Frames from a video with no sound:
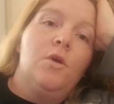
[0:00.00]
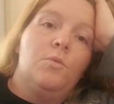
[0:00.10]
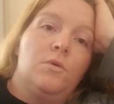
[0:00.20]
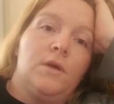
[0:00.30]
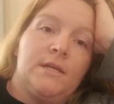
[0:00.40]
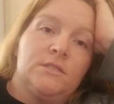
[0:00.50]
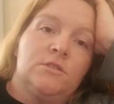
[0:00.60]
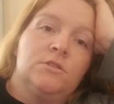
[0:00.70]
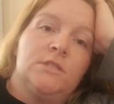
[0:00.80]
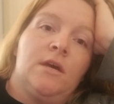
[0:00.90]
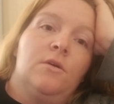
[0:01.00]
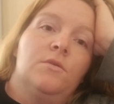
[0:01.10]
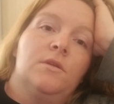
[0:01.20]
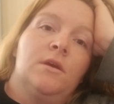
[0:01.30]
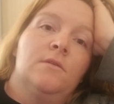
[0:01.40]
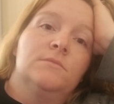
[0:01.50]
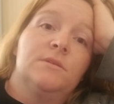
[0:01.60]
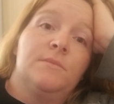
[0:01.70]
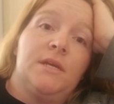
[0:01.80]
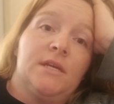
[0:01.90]
Well, as it turns out,
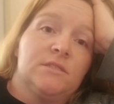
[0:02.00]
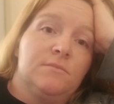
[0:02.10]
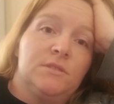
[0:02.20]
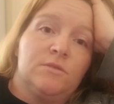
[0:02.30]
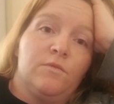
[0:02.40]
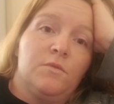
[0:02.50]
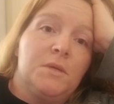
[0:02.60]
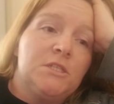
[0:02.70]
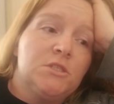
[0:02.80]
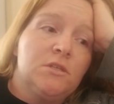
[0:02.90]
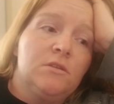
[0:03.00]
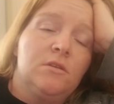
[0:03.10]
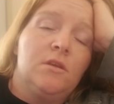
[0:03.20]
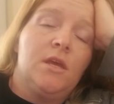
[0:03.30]
somebody got some misinformation,